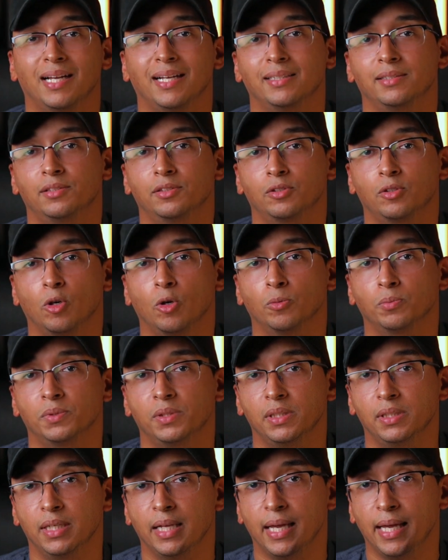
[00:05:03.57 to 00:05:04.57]
I
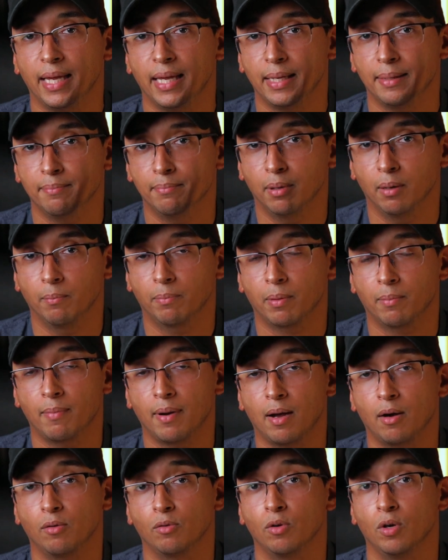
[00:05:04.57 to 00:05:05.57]
sculpted a bumper
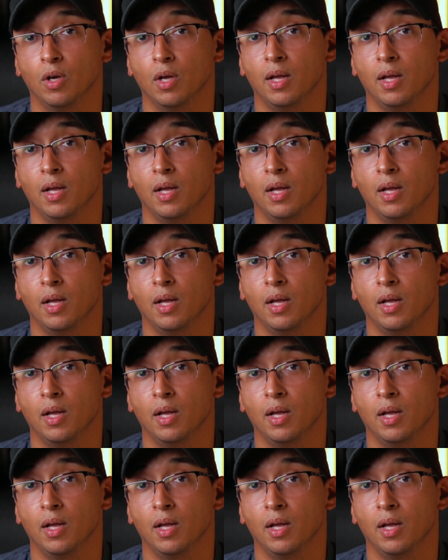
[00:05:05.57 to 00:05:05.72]
mount